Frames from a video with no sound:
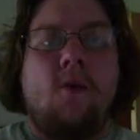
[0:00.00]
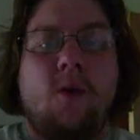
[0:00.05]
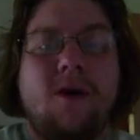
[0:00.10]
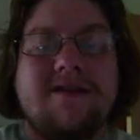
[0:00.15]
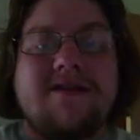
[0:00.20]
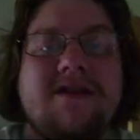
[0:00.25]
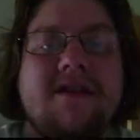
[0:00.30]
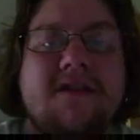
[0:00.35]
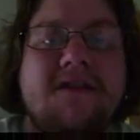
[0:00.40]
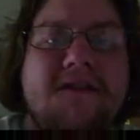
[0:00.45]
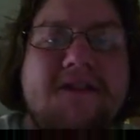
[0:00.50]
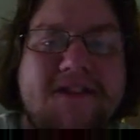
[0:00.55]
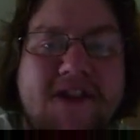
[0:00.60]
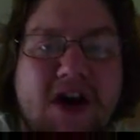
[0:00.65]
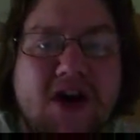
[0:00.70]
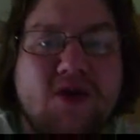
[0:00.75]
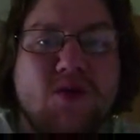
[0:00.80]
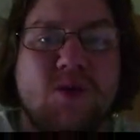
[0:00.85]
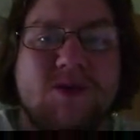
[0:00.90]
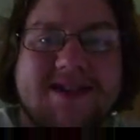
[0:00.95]
What the
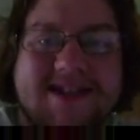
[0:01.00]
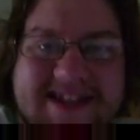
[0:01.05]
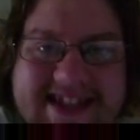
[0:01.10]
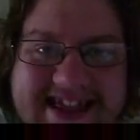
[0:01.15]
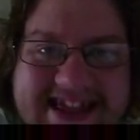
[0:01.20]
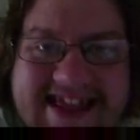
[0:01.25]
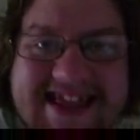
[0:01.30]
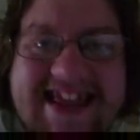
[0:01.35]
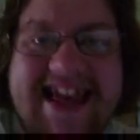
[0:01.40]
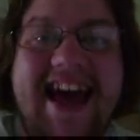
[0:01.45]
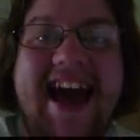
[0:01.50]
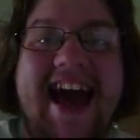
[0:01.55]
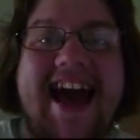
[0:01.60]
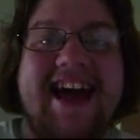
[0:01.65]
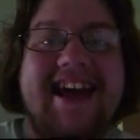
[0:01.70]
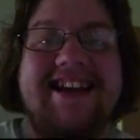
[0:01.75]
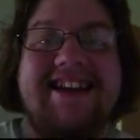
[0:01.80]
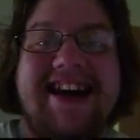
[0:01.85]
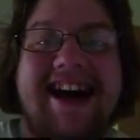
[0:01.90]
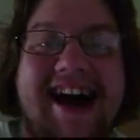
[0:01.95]
fuck was
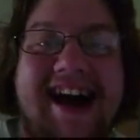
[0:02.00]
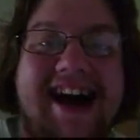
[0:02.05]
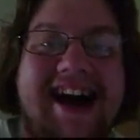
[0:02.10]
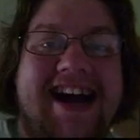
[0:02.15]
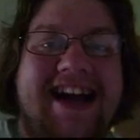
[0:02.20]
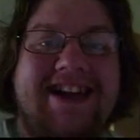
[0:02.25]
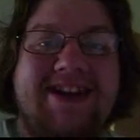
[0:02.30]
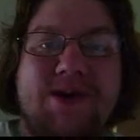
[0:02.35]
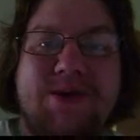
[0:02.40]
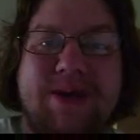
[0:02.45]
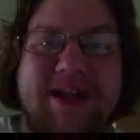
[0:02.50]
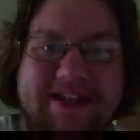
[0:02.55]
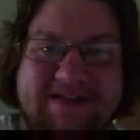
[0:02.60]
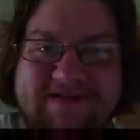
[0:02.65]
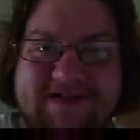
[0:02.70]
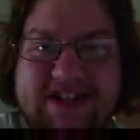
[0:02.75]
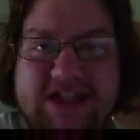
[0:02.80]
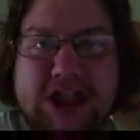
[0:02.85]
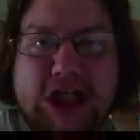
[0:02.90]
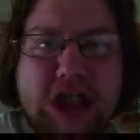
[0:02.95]
that? I don't
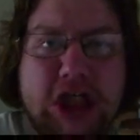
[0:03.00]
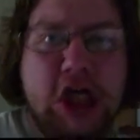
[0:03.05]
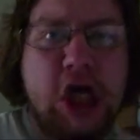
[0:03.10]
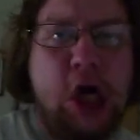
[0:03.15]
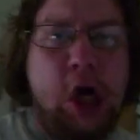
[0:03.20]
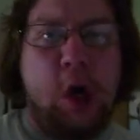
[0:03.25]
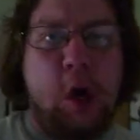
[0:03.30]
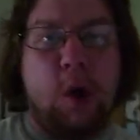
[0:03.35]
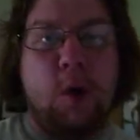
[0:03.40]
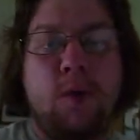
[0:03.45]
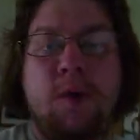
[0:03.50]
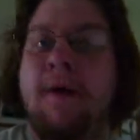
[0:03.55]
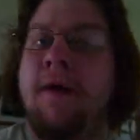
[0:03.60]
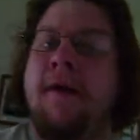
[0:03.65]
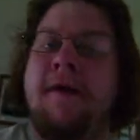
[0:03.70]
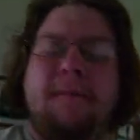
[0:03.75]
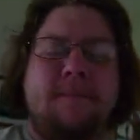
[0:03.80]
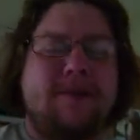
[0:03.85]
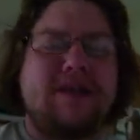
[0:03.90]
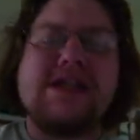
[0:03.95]
even know.
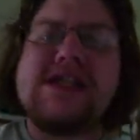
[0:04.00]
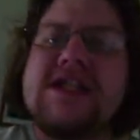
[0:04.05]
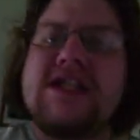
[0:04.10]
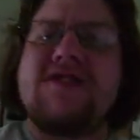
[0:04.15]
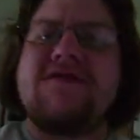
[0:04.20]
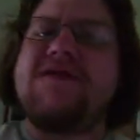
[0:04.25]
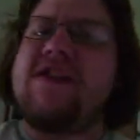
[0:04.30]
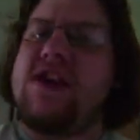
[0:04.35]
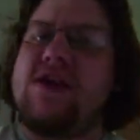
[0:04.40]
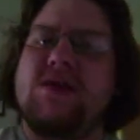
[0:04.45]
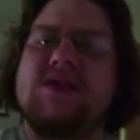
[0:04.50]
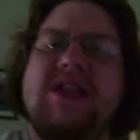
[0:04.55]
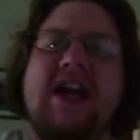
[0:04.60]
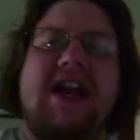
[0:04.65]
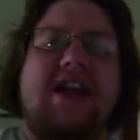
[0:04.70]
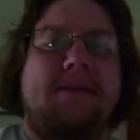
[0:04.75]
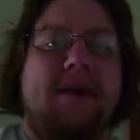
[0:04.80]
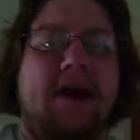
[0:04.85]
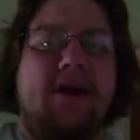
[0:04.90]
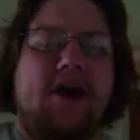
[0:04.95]
But this video is
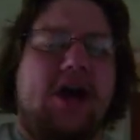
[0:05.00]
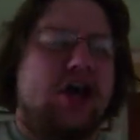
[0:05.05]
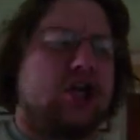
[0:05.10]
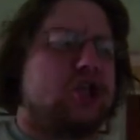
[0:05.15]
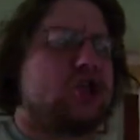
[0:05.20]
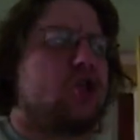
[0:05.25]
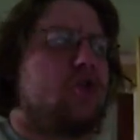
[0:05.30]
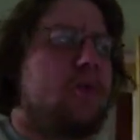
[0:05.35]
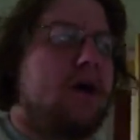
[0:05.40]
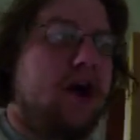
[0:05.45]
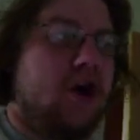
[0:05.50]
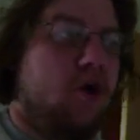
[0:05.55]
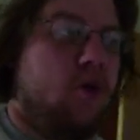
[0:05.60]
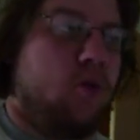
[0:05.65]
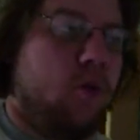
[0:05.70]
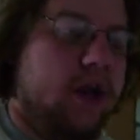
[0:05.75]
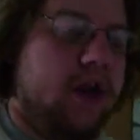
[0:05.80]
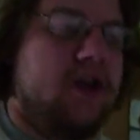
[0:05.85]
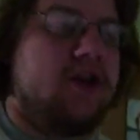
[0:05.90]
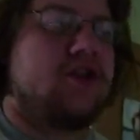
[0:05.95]
not about Oscar
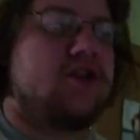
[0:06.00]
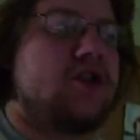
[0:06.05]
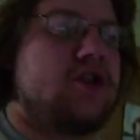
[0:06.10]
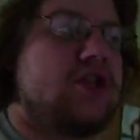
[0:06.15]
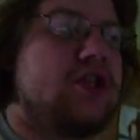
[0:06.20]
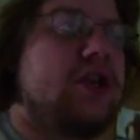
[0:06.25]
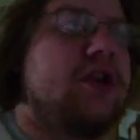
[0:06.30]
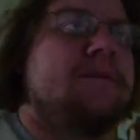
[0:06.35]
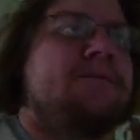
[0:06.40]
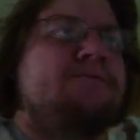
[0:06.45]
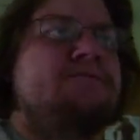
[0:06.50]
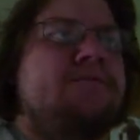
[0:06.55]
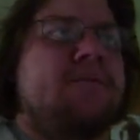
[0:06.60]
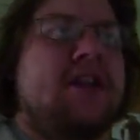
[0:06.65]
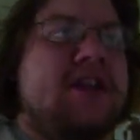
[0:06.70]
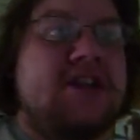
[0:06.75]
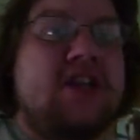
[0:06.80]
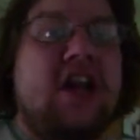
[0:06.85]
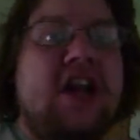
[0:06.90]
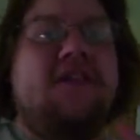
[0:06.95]
Mayer wieners.
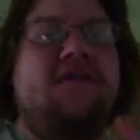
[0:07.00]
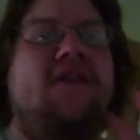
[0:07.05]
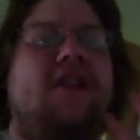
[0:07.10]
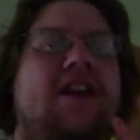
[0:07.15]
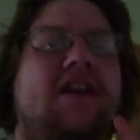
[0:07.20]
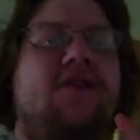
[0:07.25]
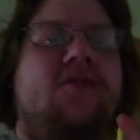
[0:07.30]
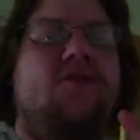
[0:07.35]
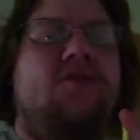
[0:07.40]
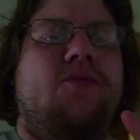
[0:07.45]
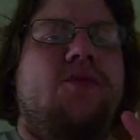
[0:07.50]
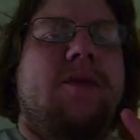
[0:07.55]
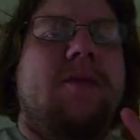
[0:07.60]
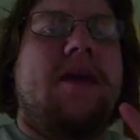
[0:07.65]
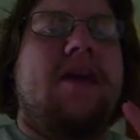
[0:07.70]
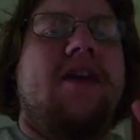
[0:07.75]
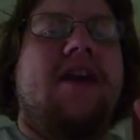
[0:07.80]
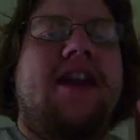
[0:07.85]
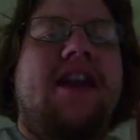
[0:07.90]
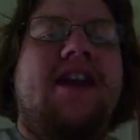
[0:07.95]
It's not about any
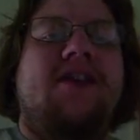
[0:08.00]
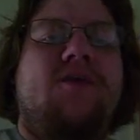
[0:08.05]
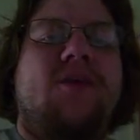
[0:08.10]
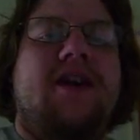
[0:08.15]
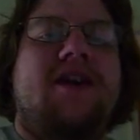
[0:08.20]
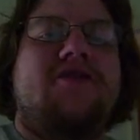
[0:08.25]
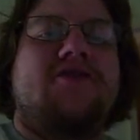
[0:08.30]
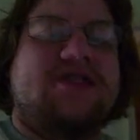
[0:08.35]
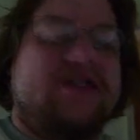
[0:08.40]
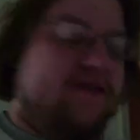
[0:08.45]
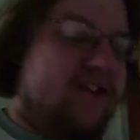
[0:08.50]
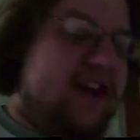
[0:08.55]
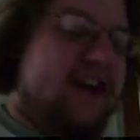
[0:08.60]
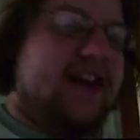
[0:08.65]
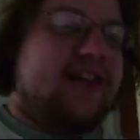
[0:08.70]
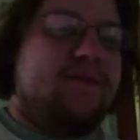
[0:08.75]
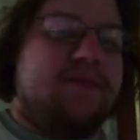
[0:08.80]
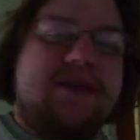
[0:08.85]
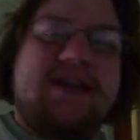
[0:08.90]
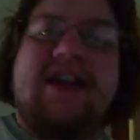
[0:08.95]
wieners of
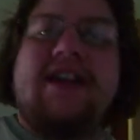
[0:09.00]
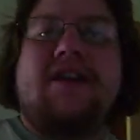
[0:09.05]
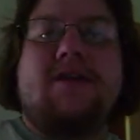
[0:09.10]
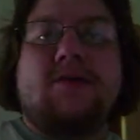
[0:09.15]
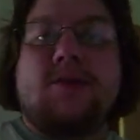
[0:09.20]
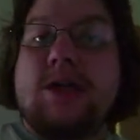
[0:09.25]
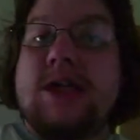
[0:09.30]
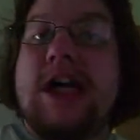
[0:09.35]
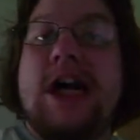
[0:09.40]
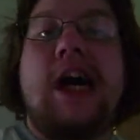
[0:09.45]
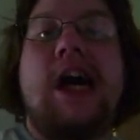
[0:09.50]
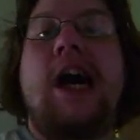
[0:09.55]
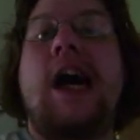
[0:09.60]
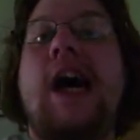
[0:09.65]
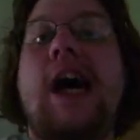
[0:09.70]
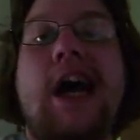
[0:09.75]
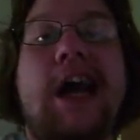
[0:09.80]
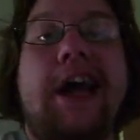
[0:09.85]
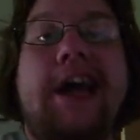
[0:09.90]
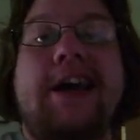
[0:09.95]
any particular
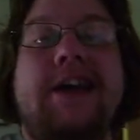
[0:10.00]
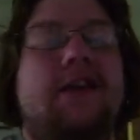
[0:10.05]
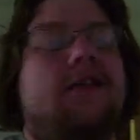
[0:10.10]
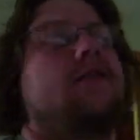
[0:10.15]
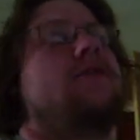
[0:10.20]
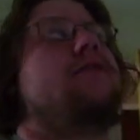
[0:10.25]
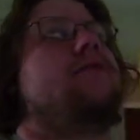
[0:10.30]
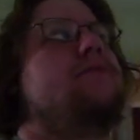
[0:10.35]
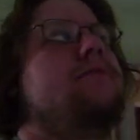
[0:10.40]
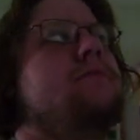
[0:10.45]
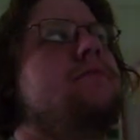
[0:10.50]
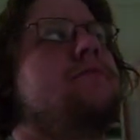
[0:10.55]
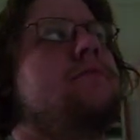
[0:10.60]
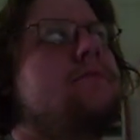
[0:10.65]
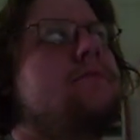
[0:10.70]
kind.